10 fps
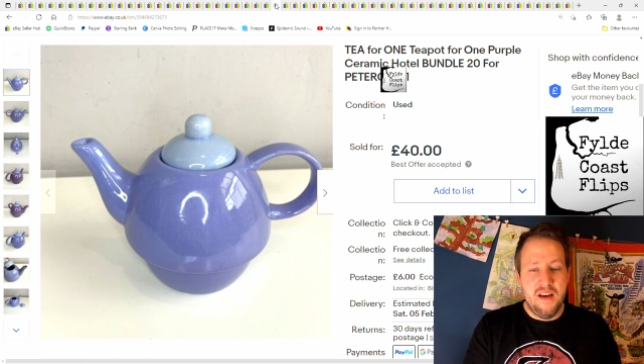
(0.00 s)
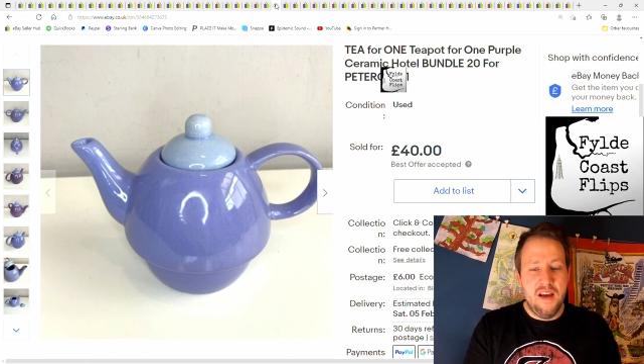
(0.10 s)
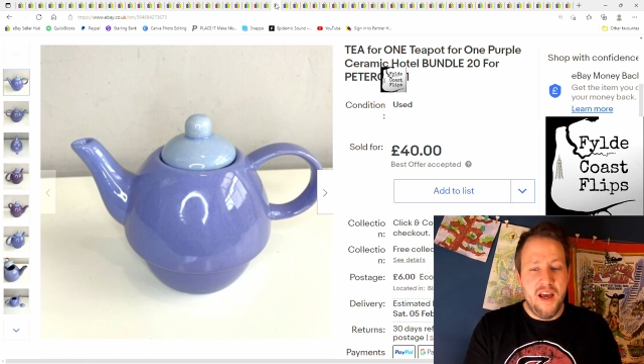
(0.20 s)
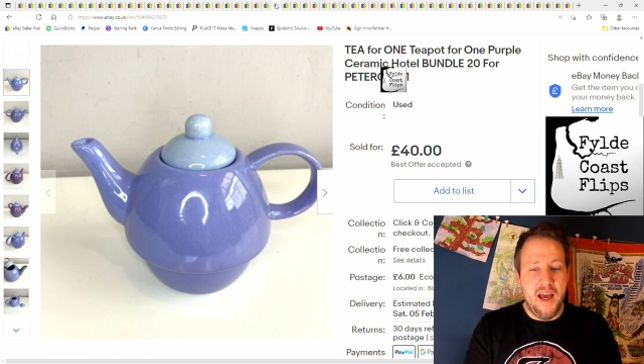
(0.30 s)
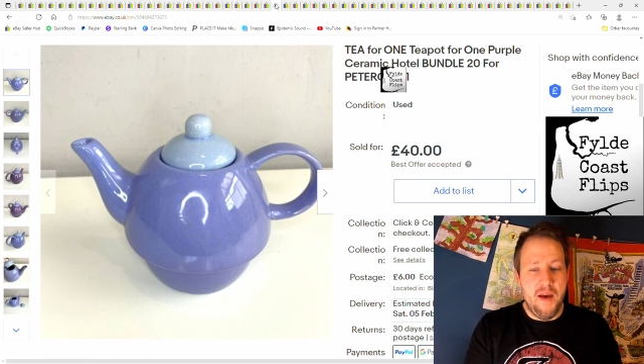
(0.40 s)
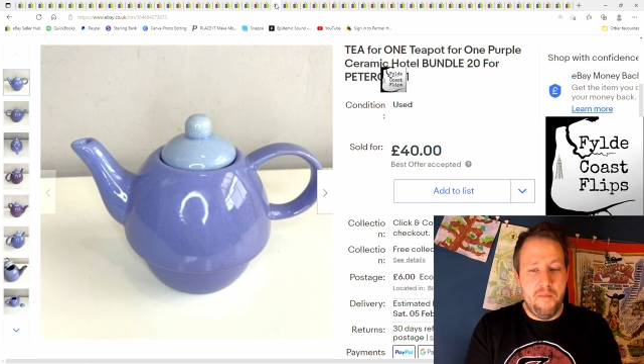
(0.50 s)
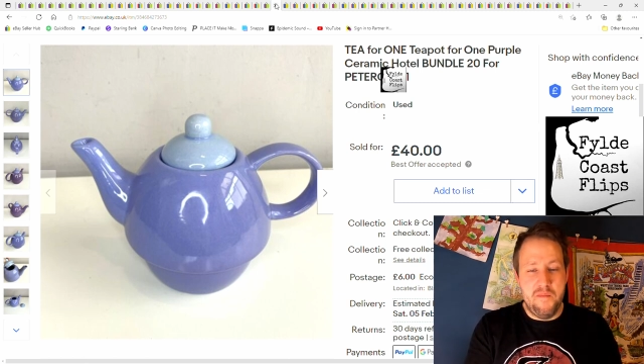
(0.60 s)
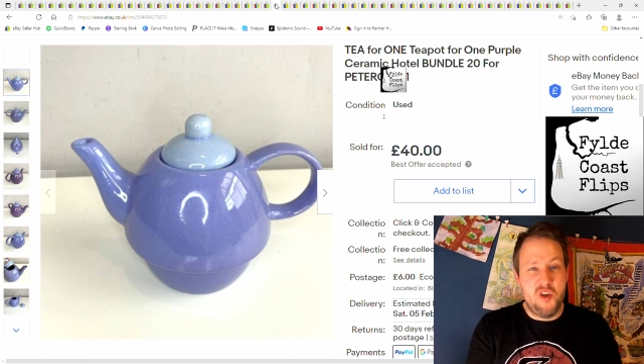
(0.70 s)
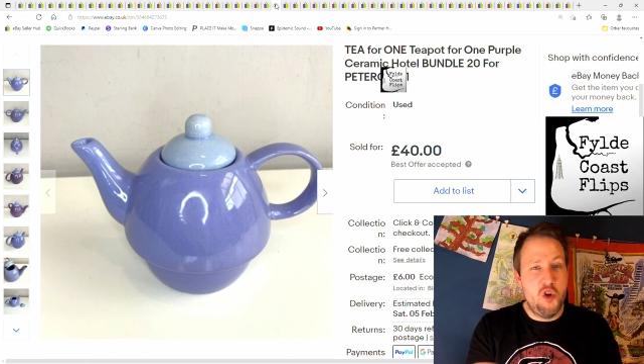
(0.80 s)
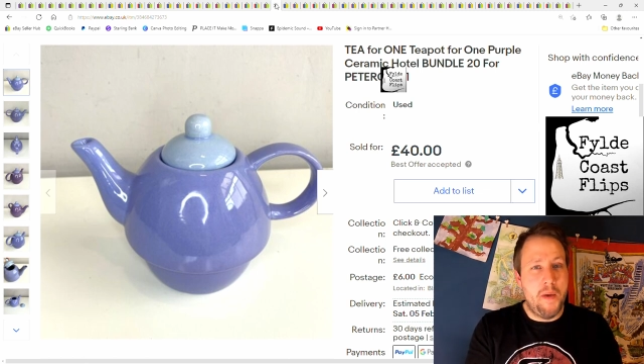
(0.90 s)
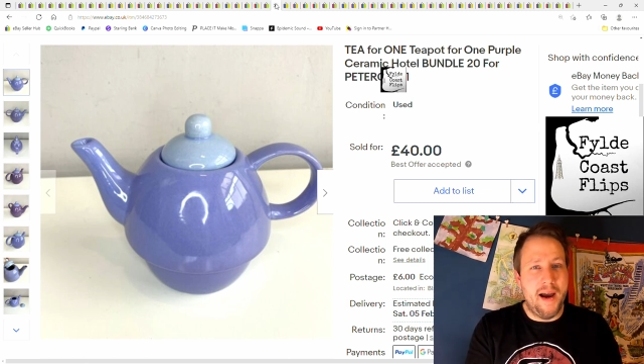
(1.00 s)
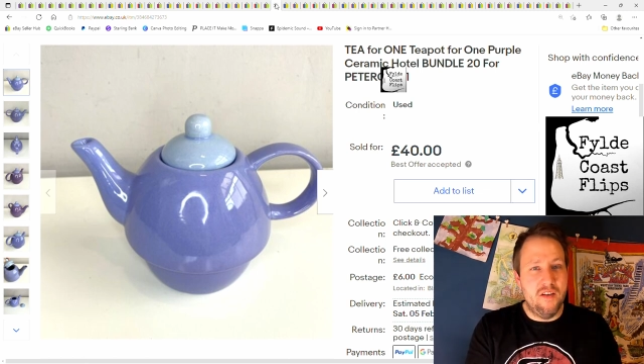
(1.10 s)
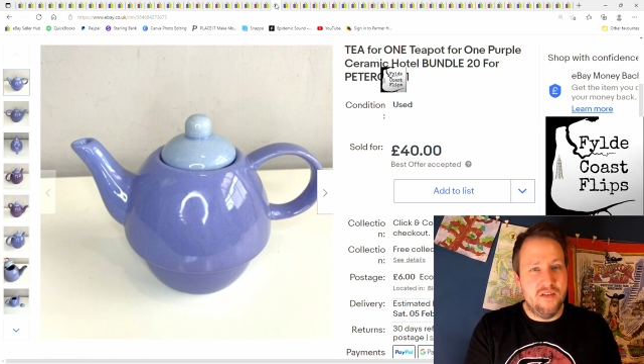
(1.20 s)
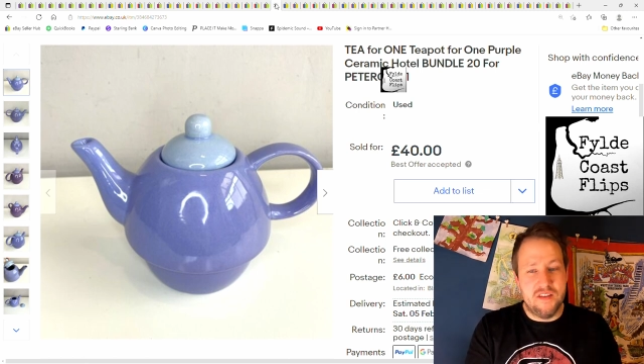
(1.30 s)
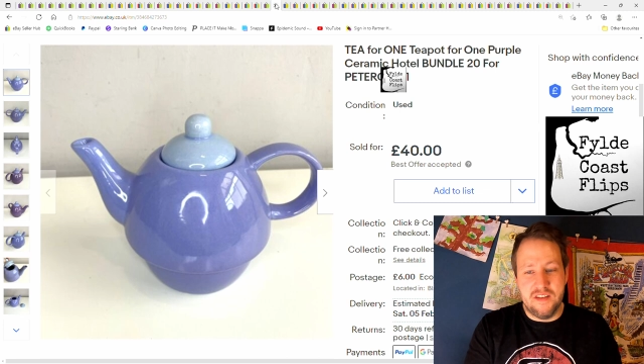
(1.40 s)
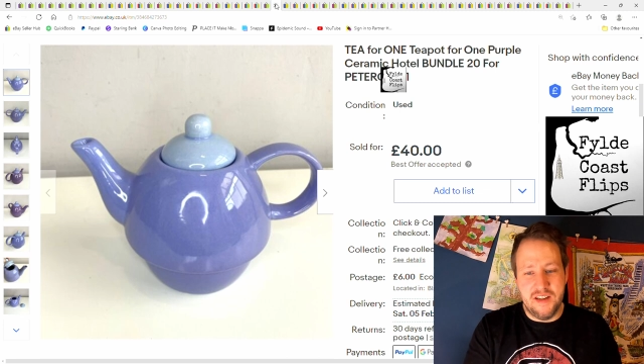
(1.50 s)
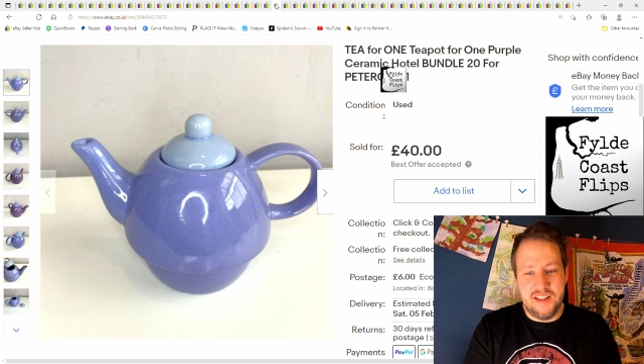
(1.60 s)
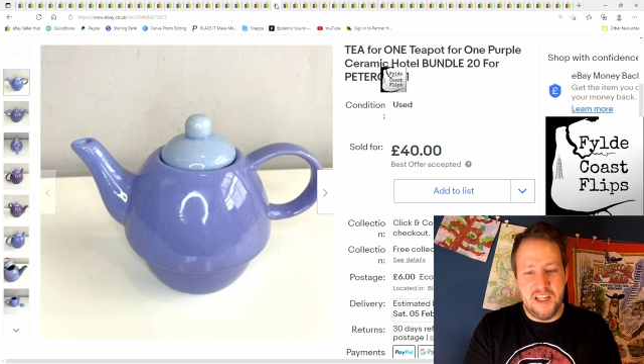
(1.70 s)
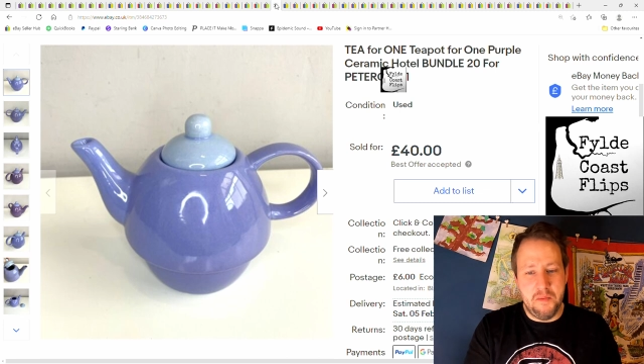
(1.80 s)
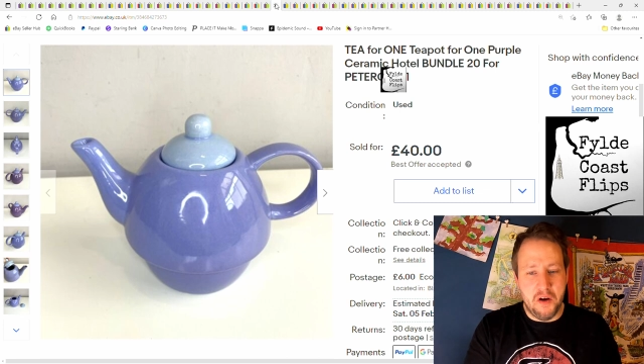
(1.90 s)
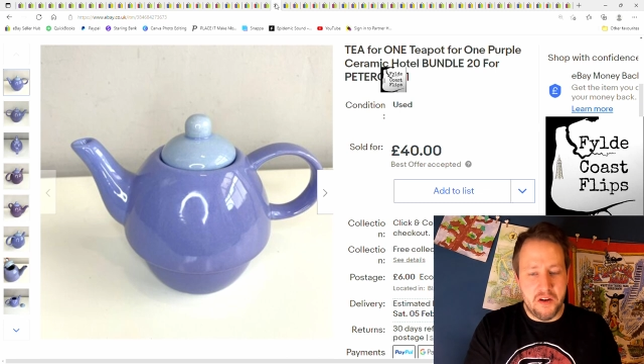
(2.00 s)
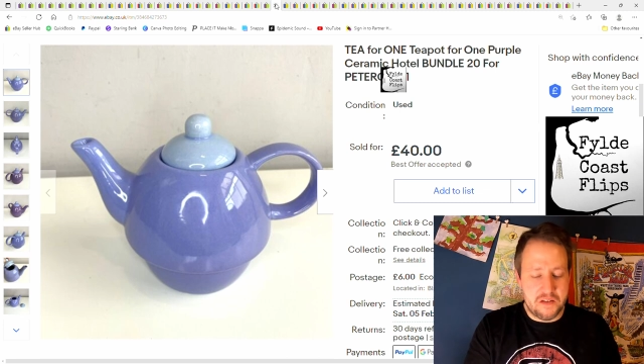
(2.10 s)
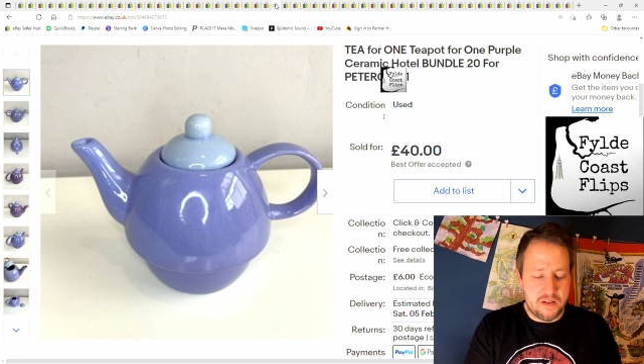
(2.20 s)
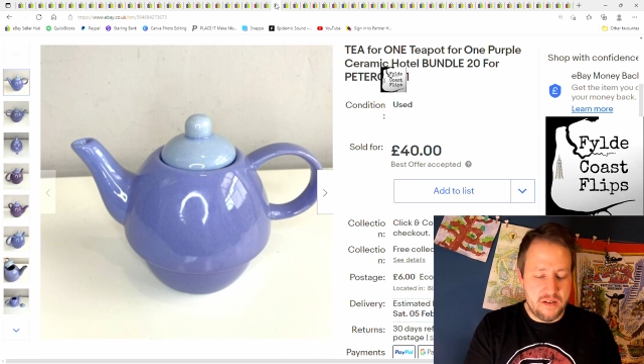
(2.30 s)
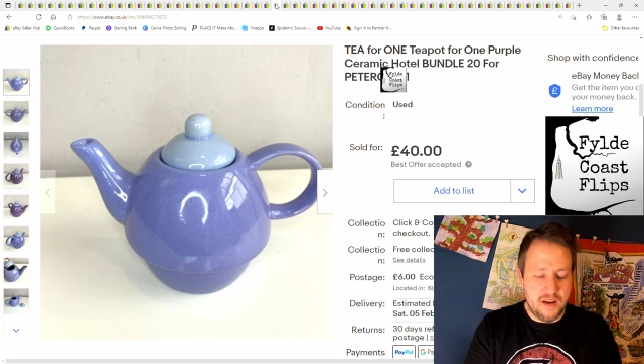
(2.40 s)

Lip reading: £2 a teapot.